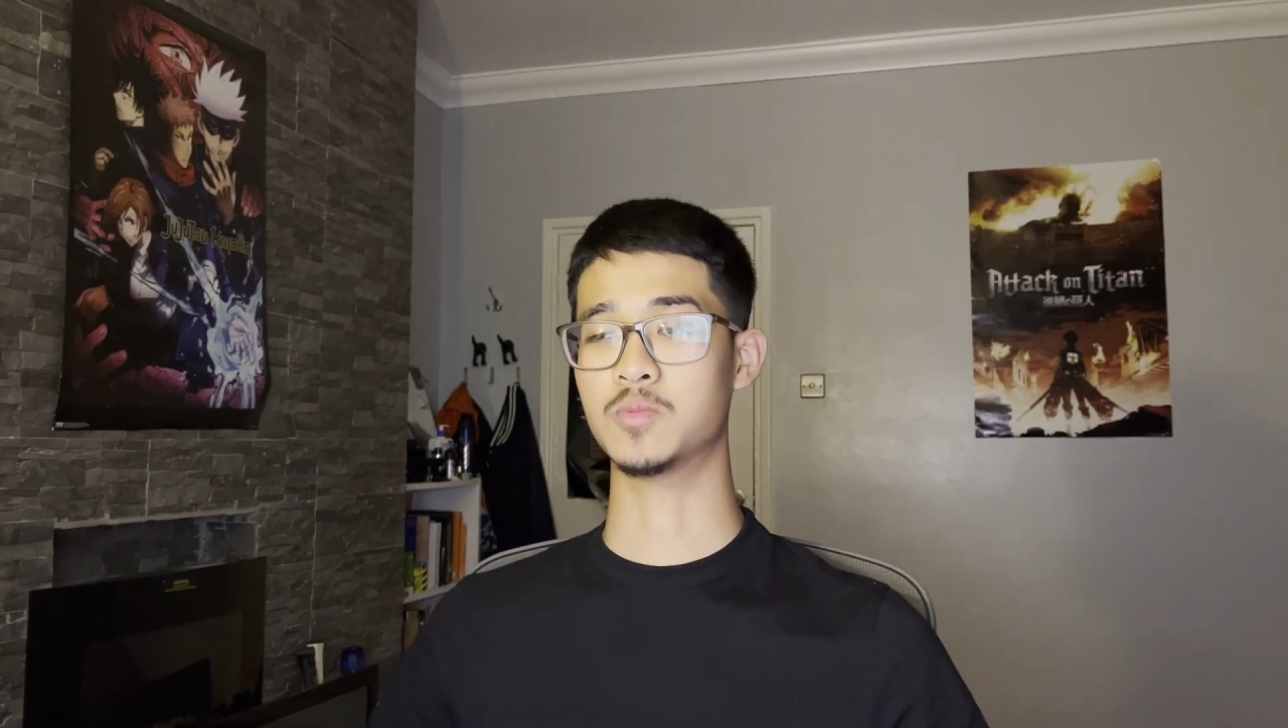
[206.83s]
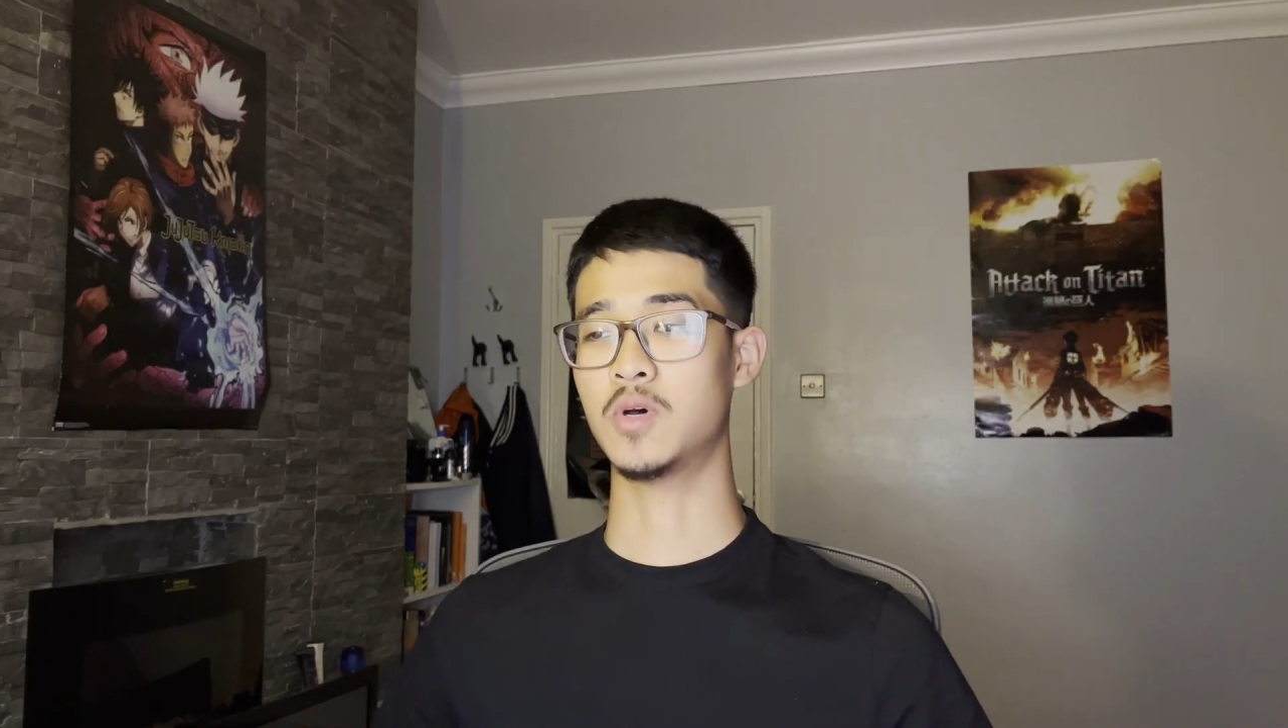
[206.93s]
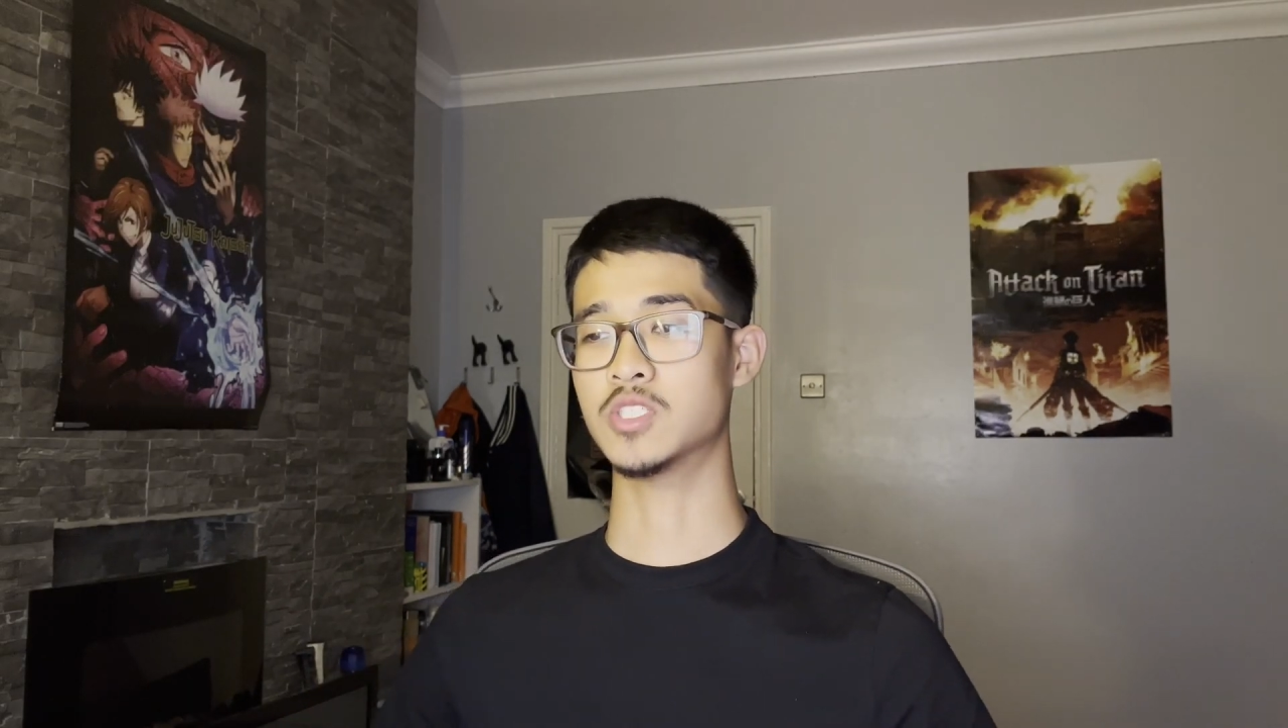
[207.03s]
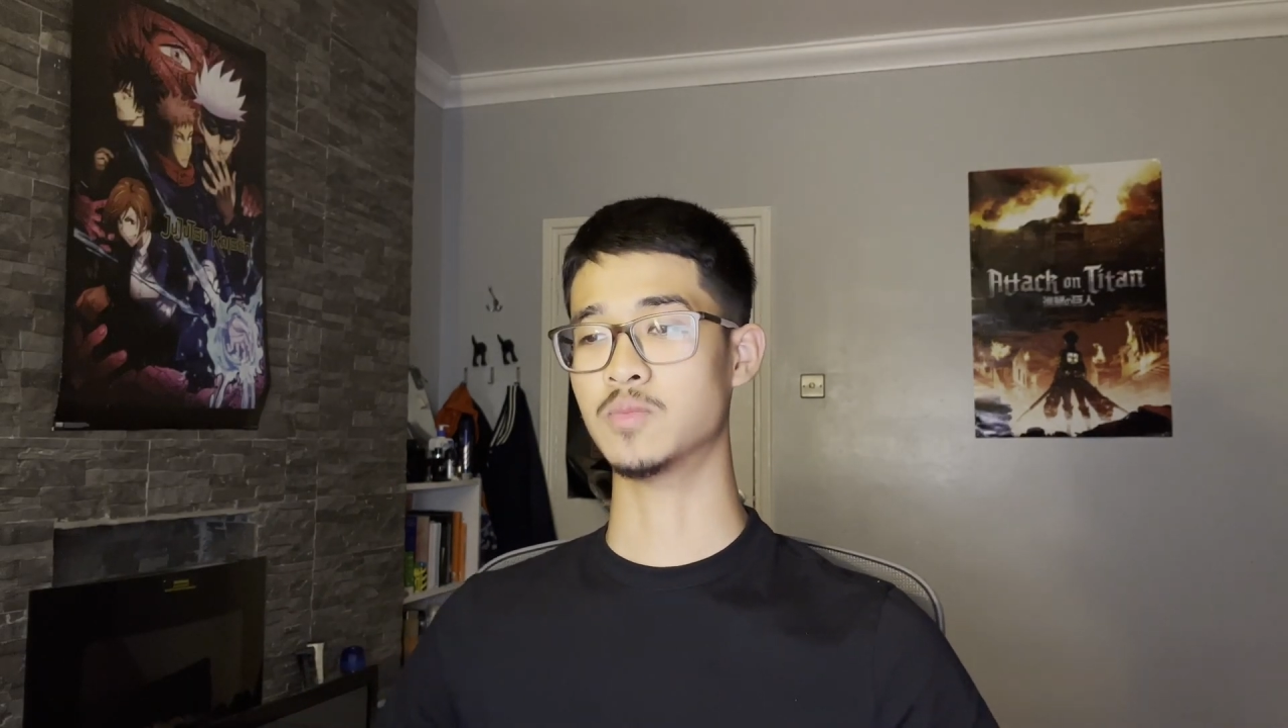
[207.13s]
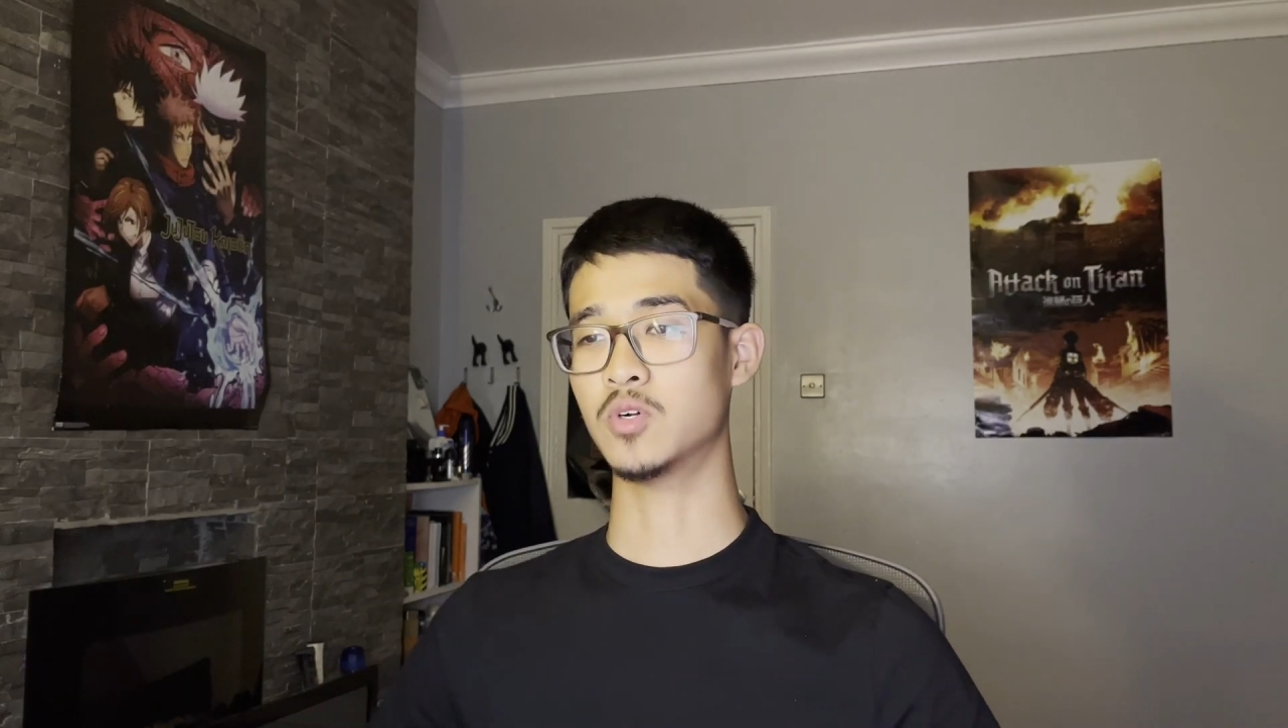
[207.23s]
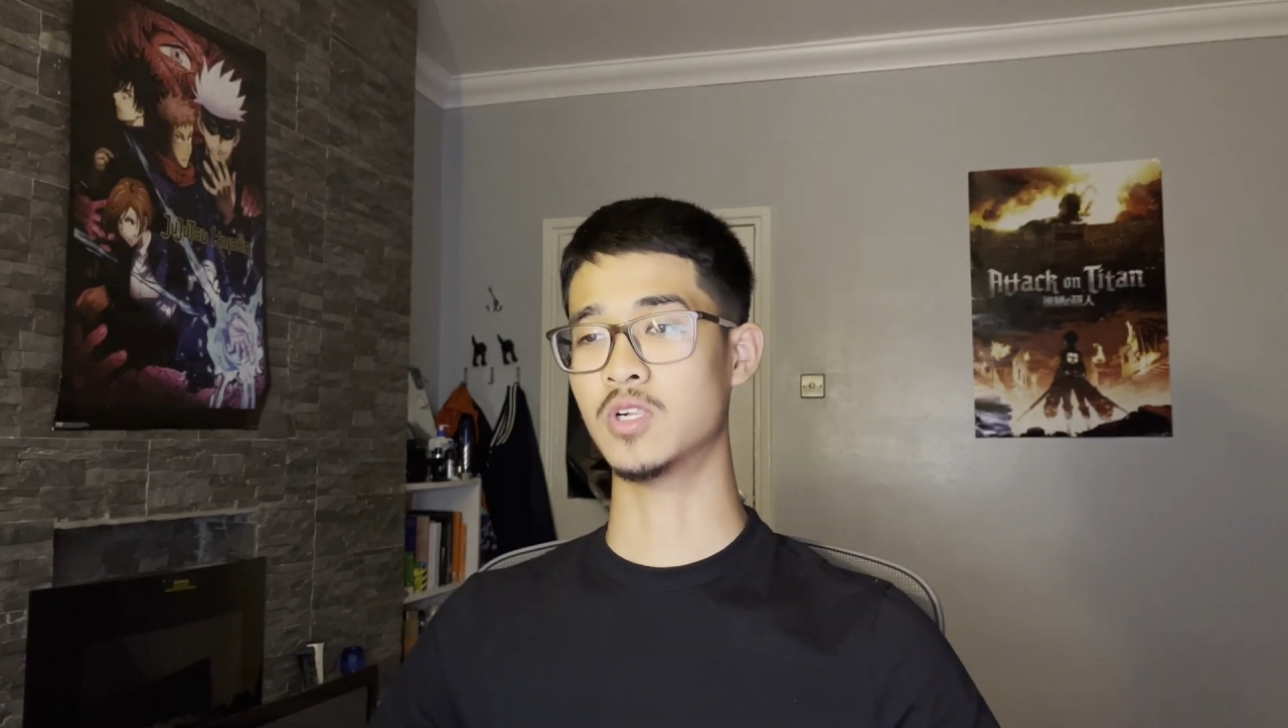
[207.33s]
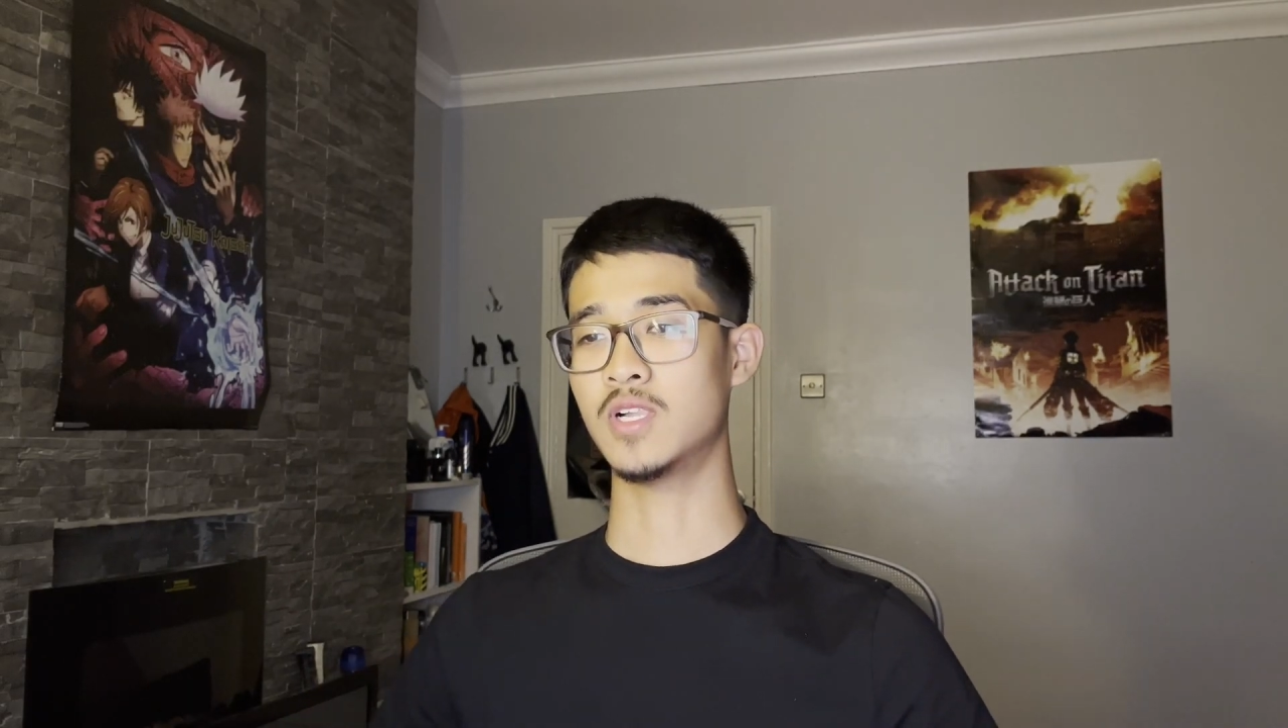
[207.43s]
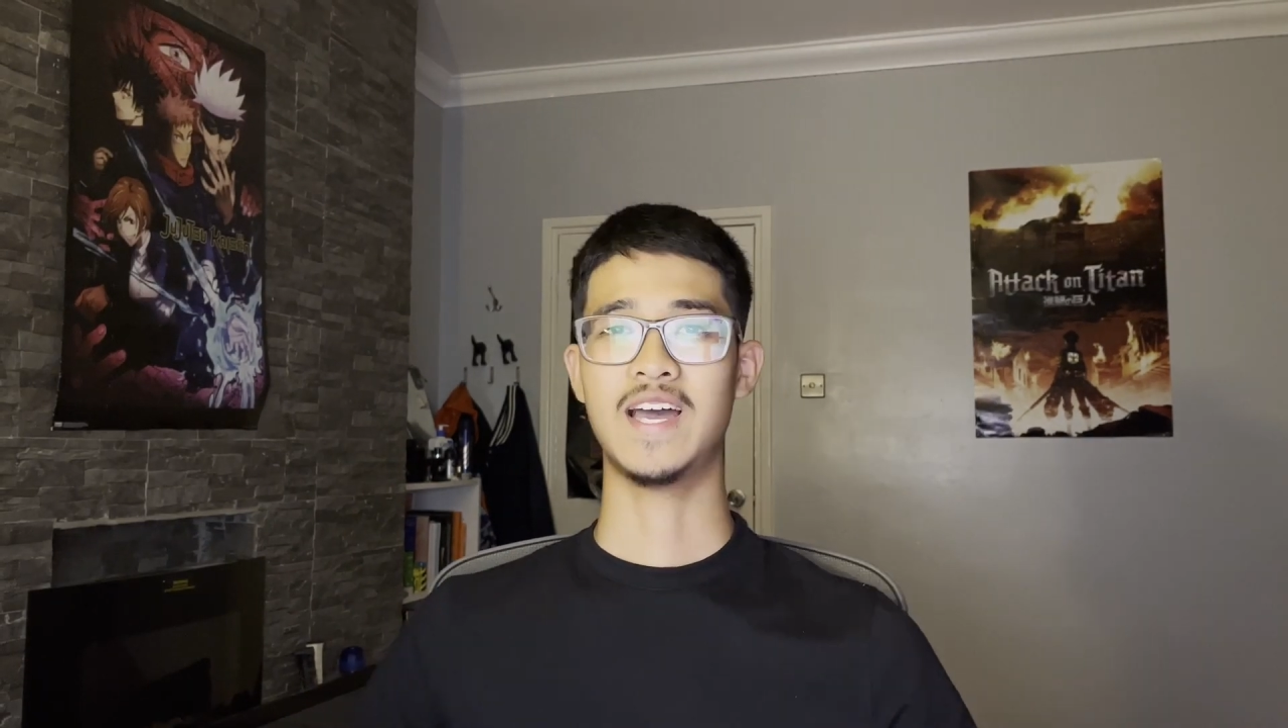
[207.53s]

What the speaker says: possible,